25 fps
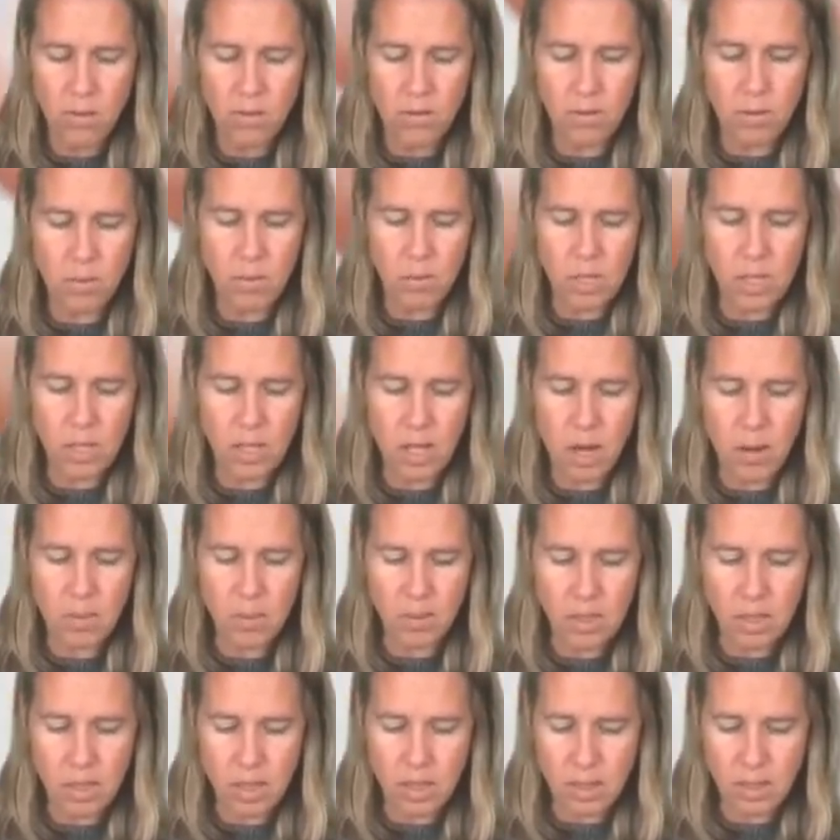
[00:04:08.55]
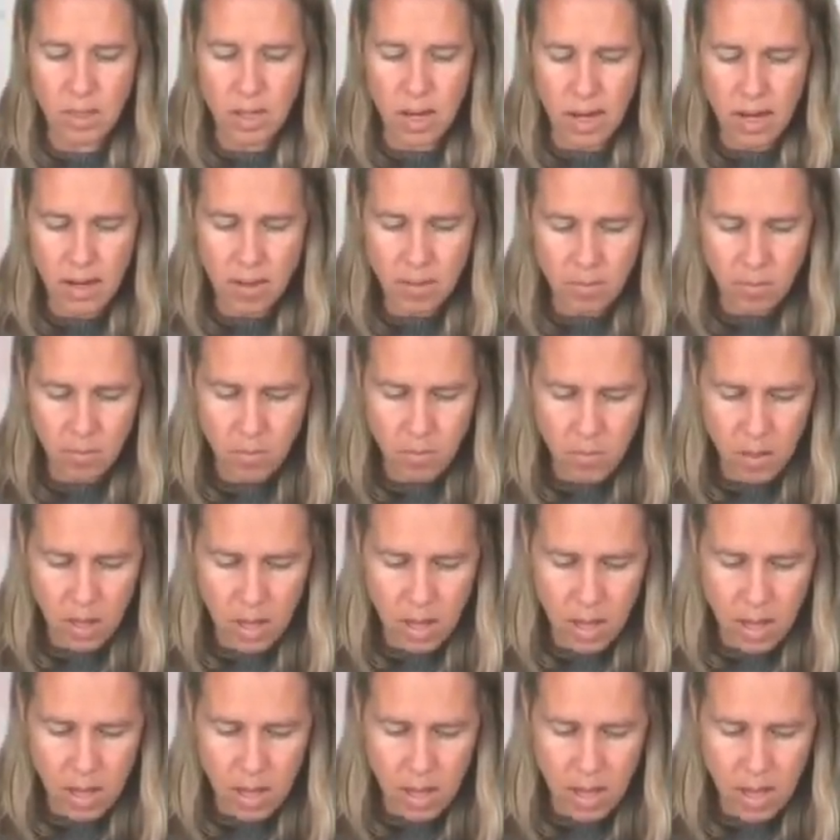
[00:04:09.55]
Flip to the opposite side
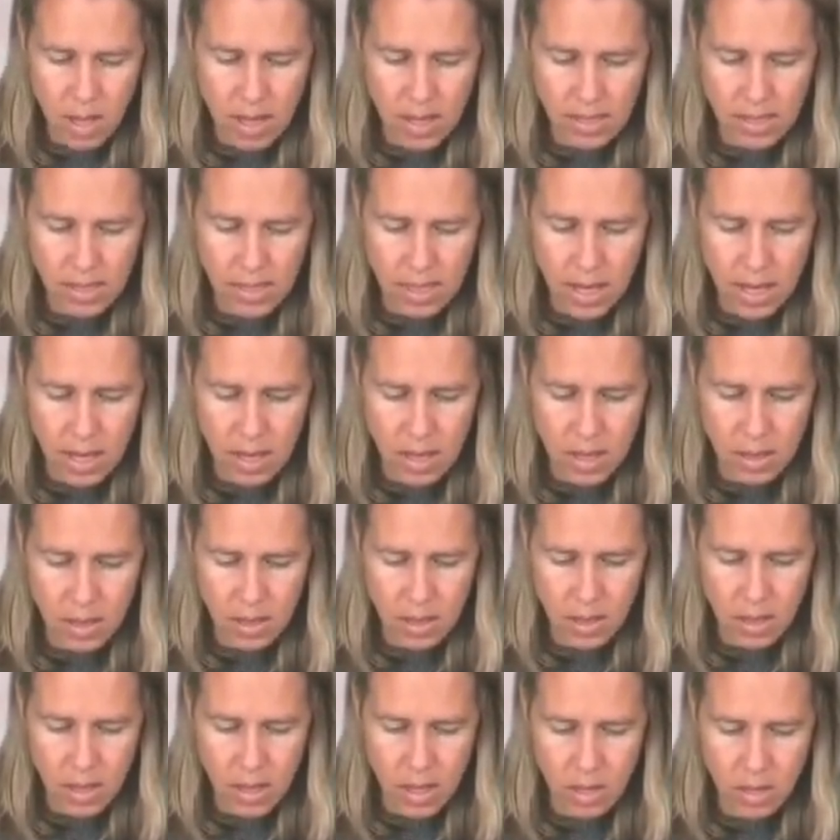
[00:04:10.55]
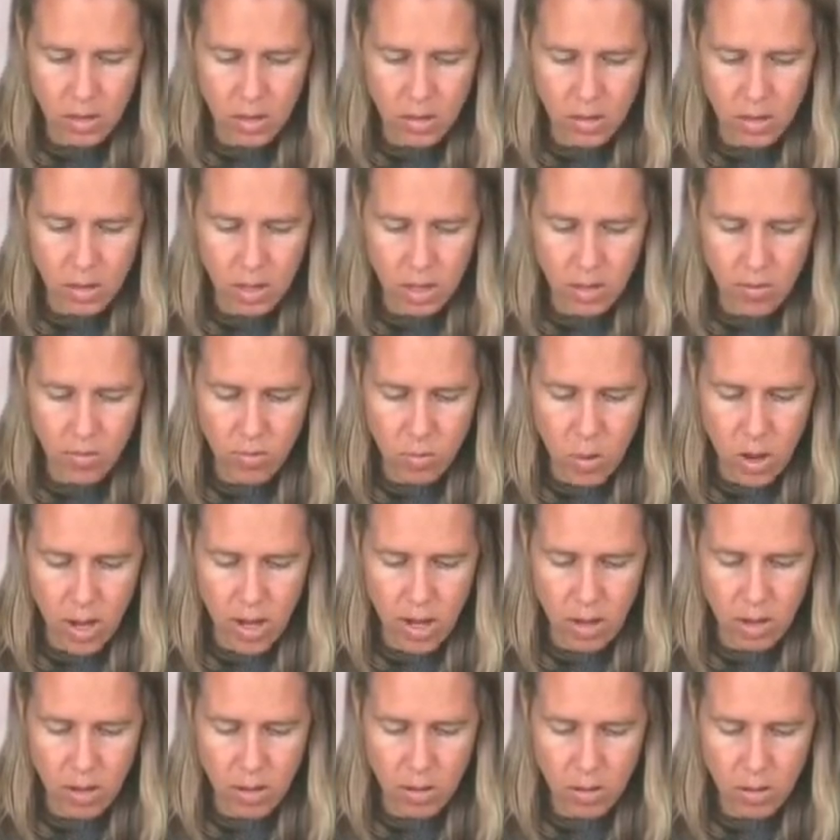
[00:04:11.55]
and take the other side of
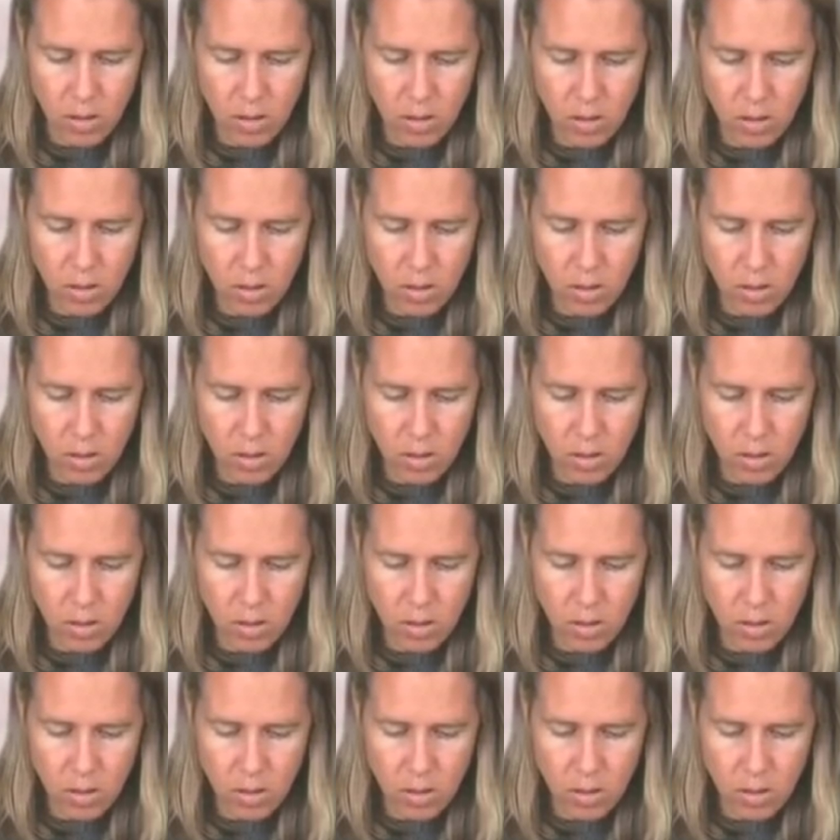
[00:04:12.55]
wire